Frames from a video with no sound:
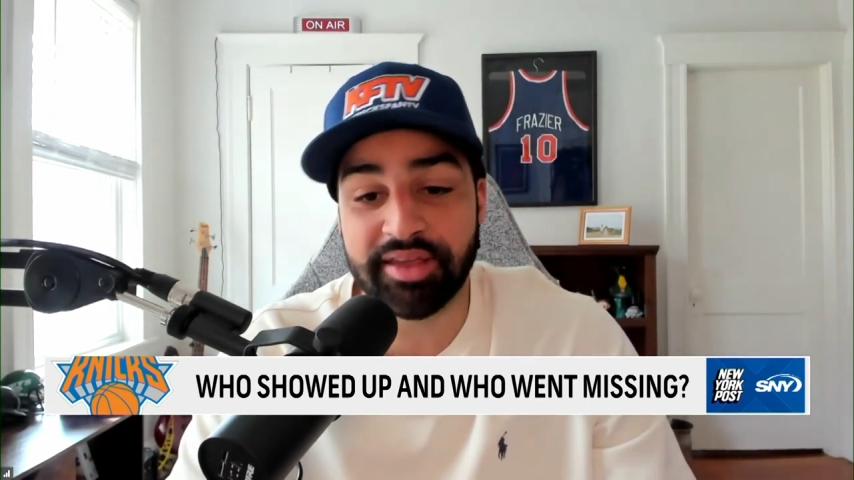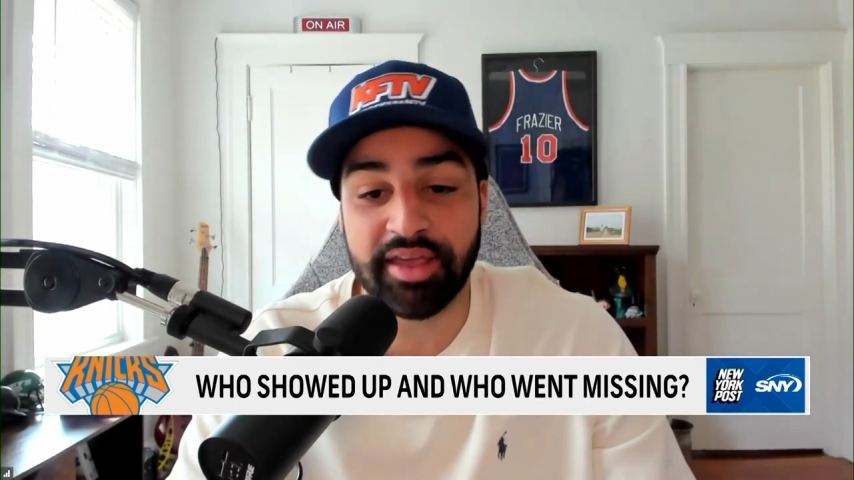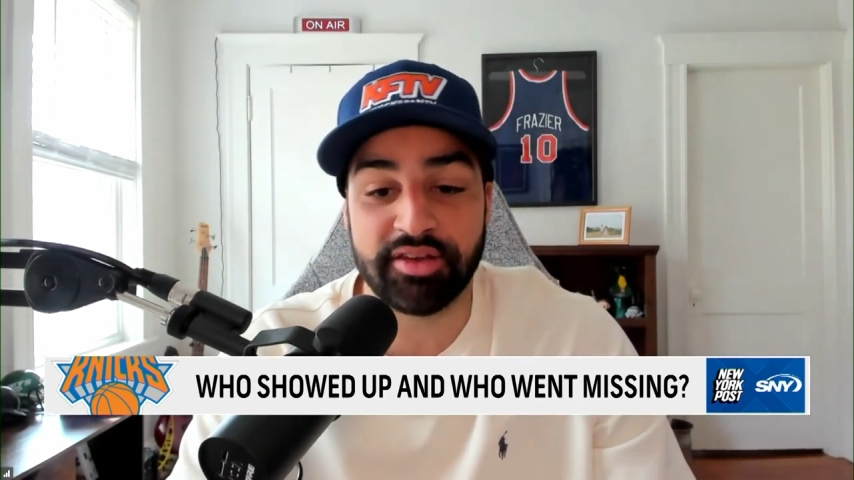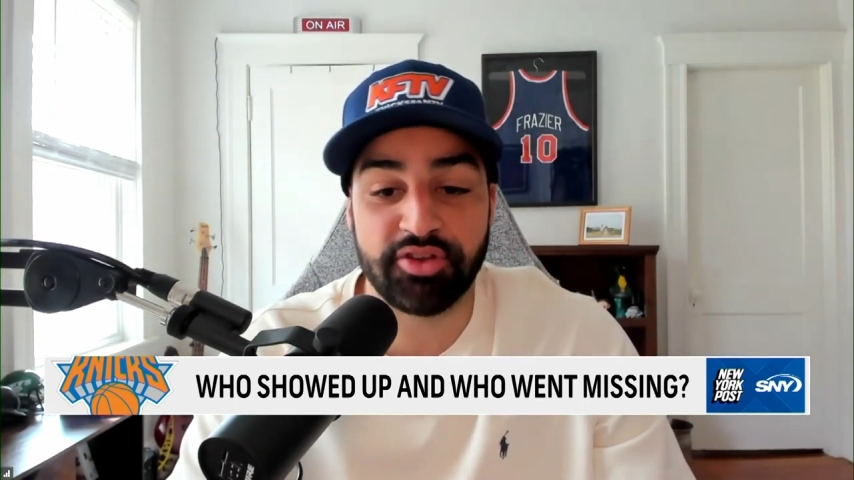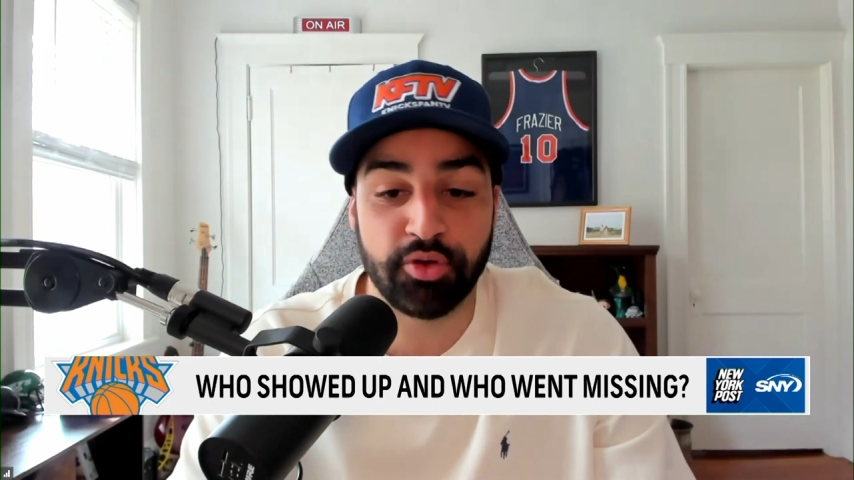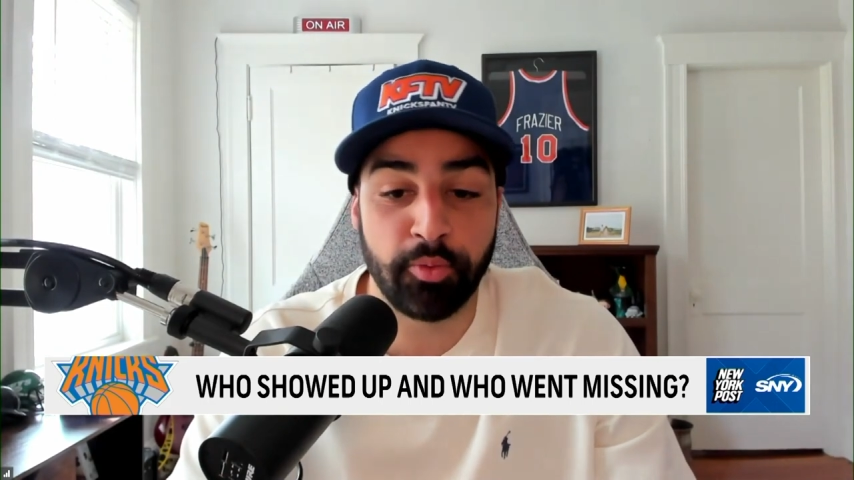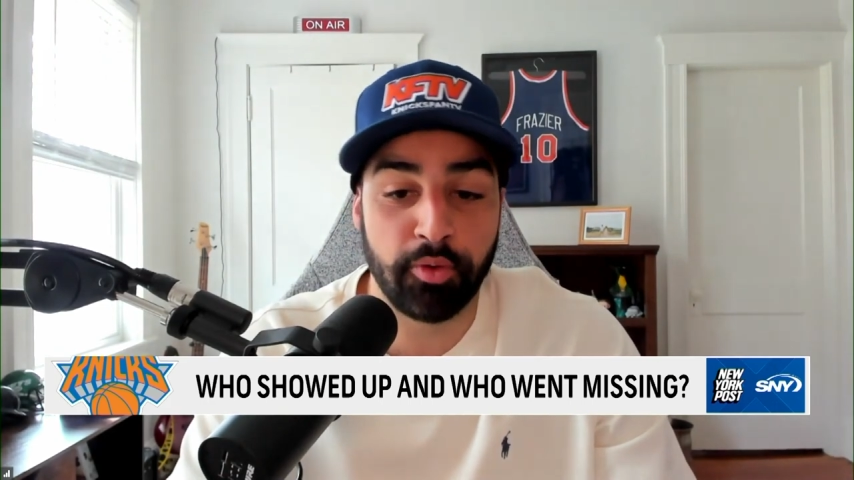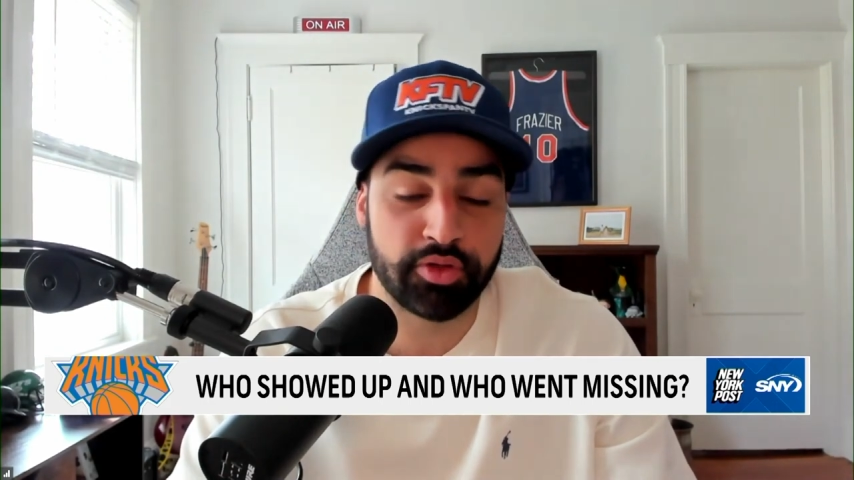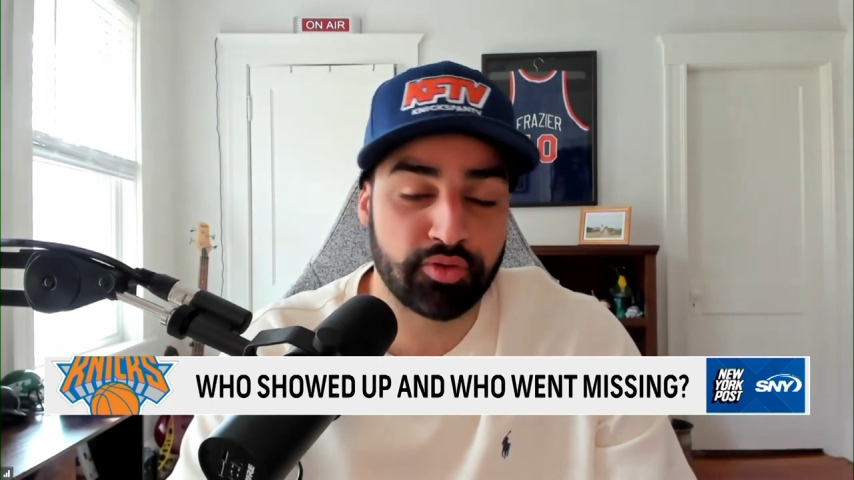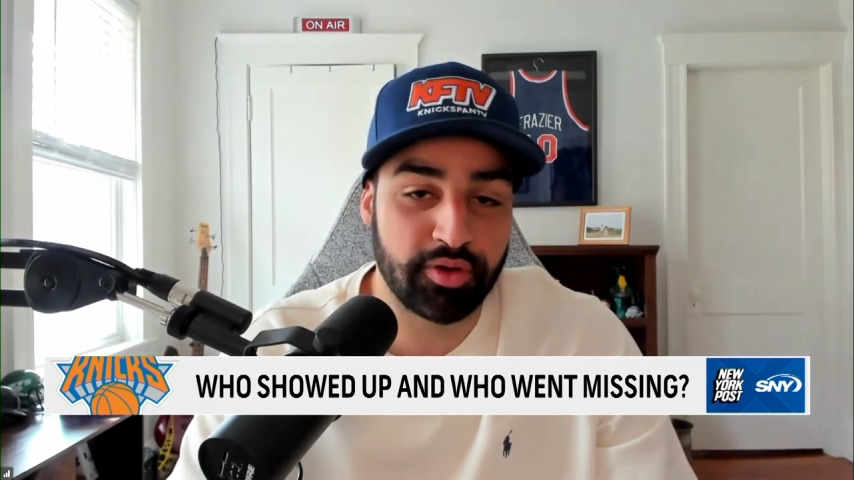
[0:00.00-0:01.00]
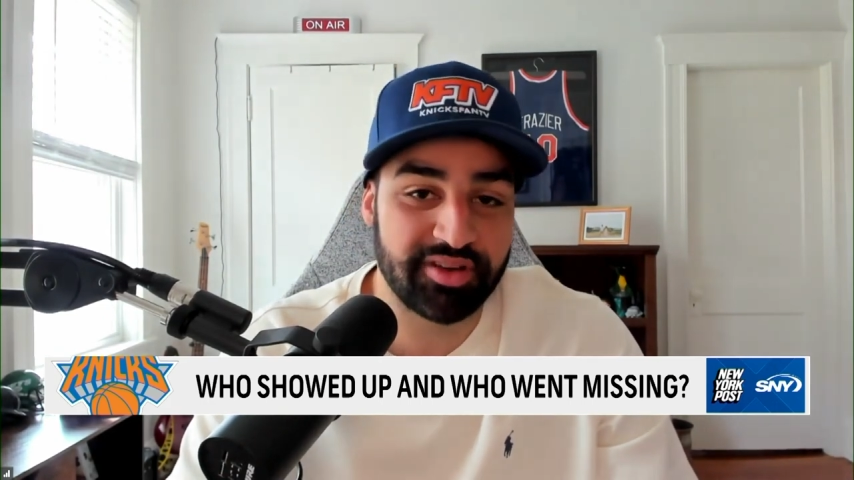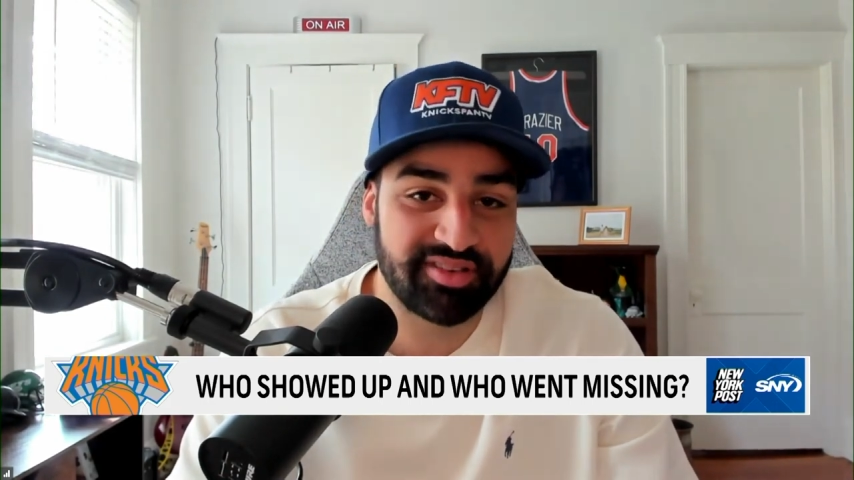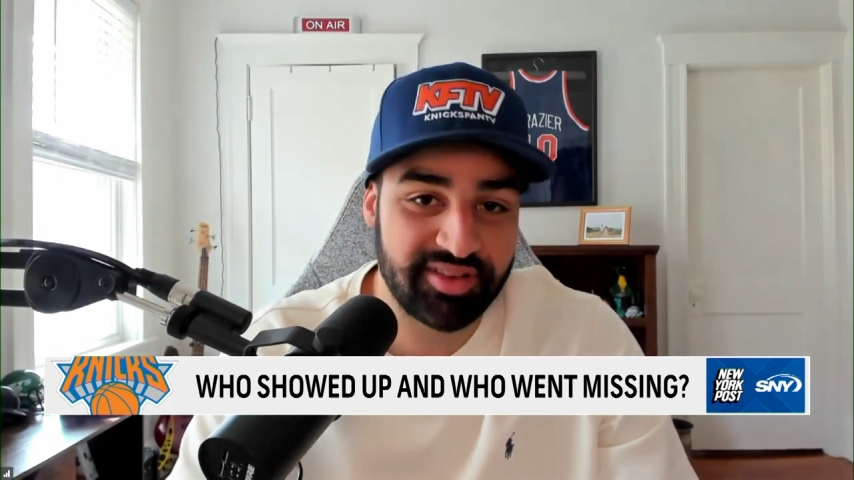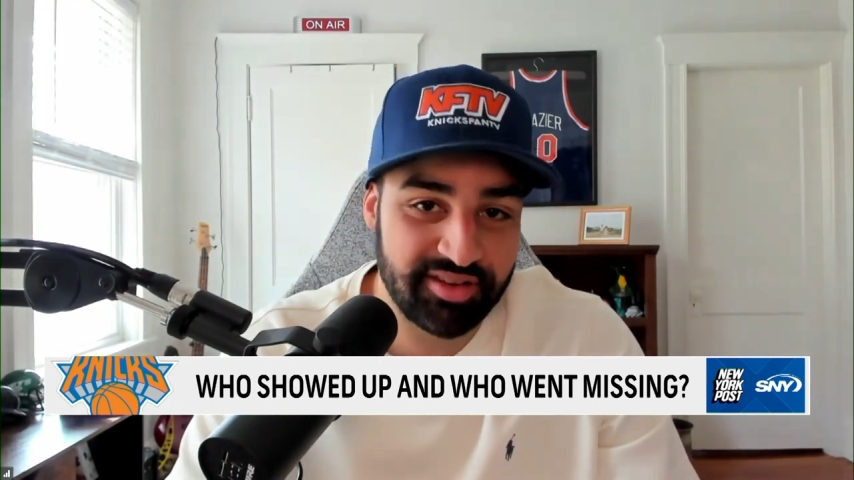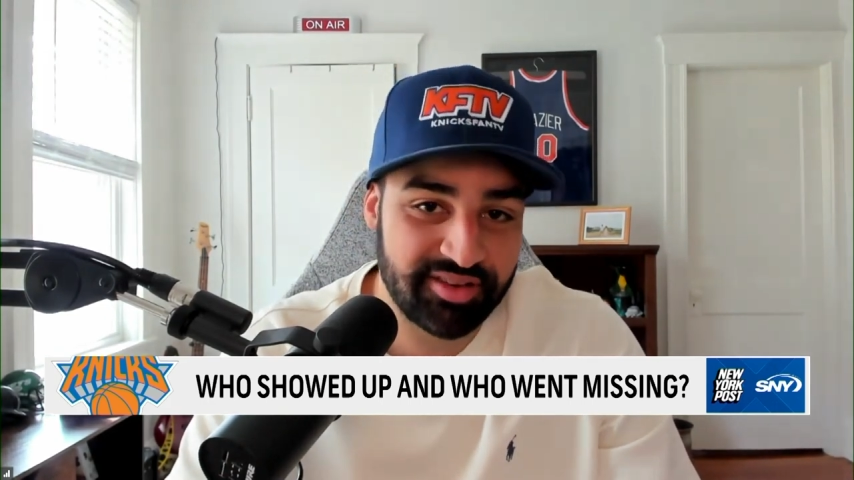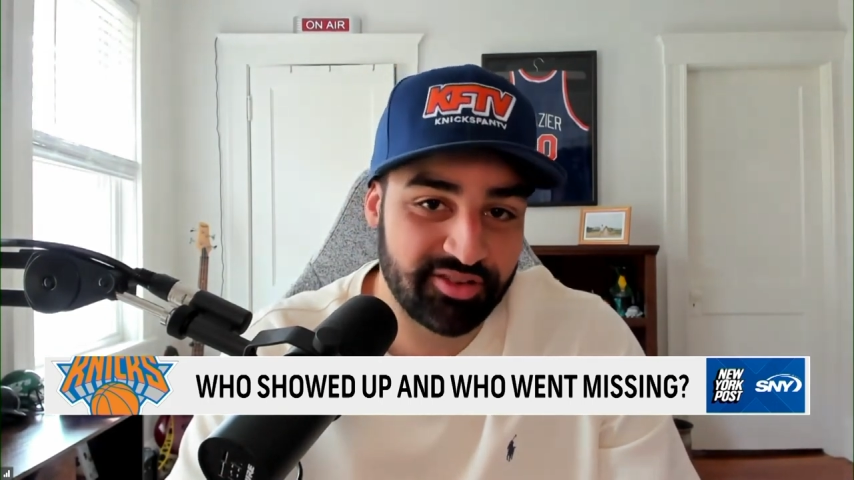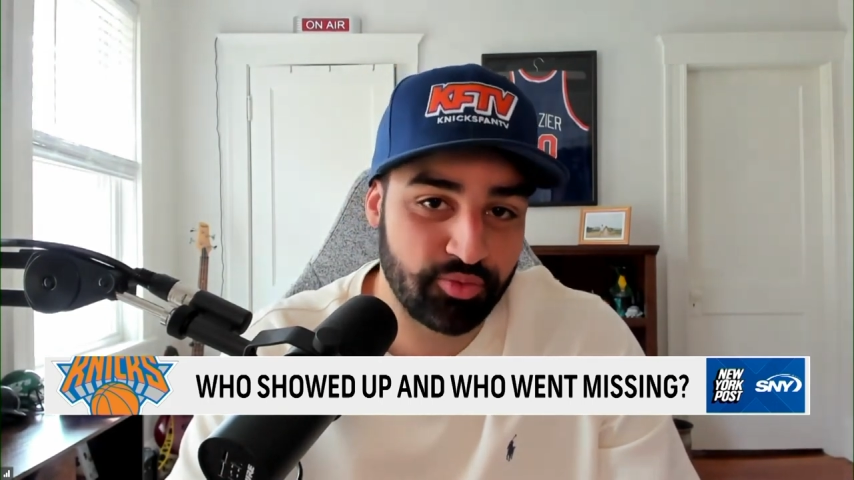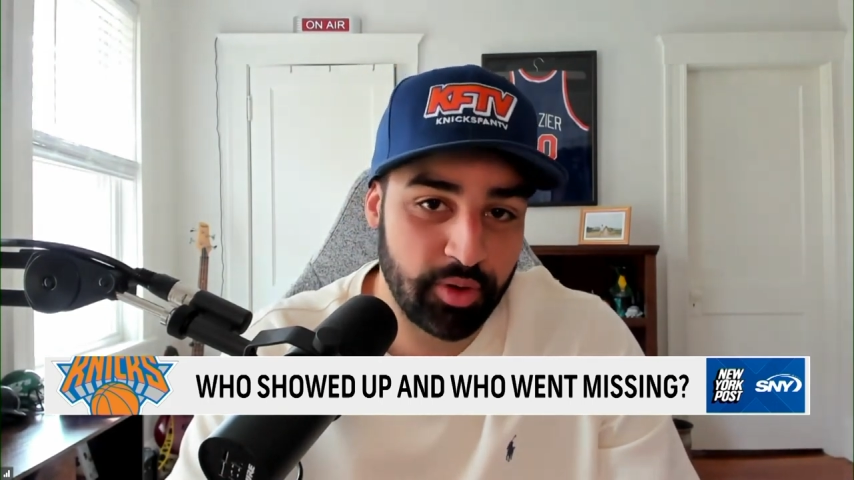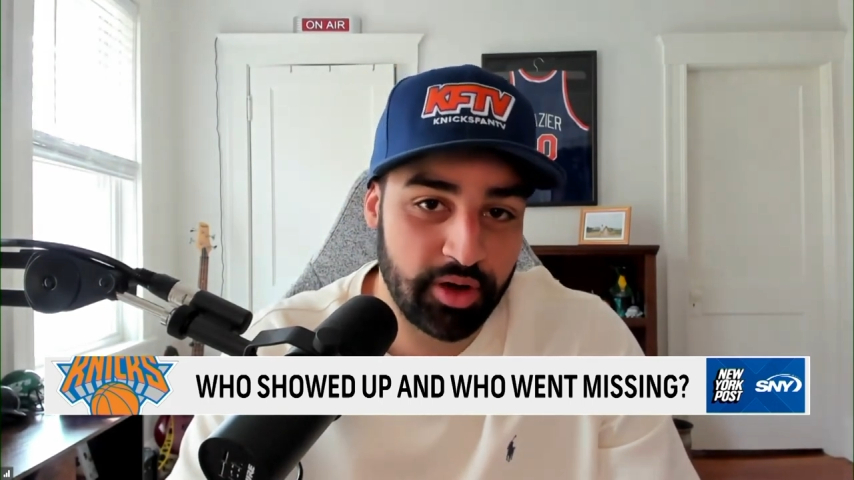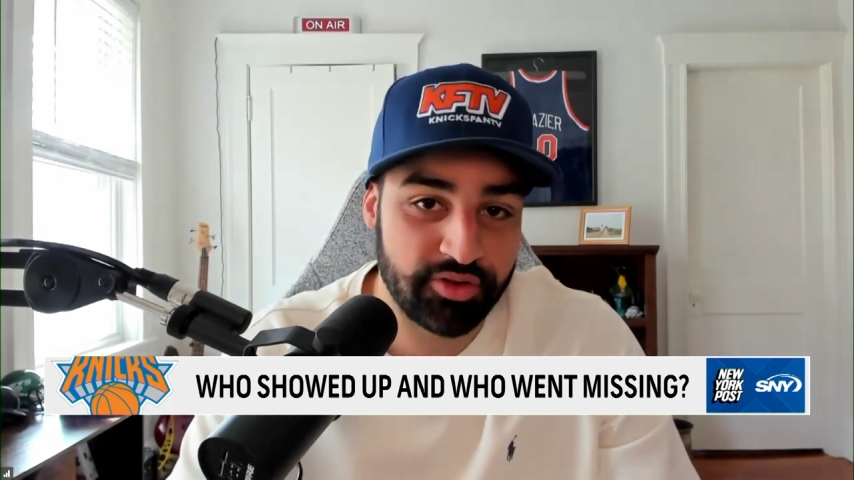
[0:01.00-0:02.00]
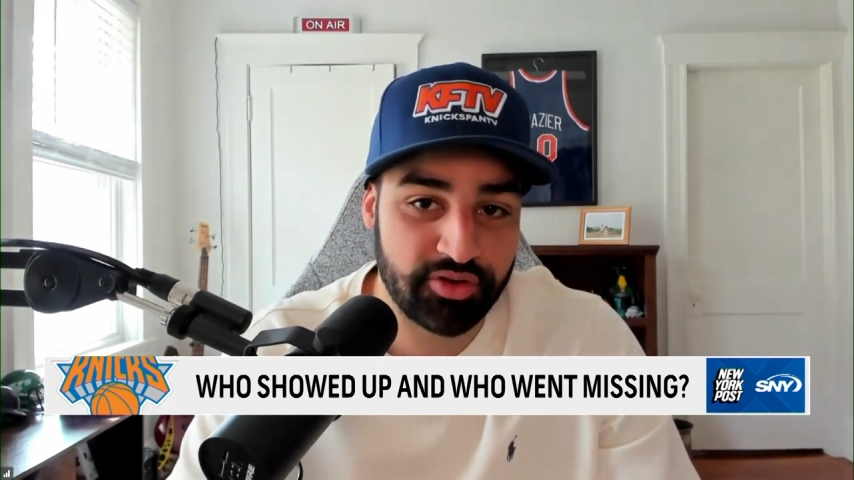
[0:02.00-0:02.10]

getting you 2.3 assists as well.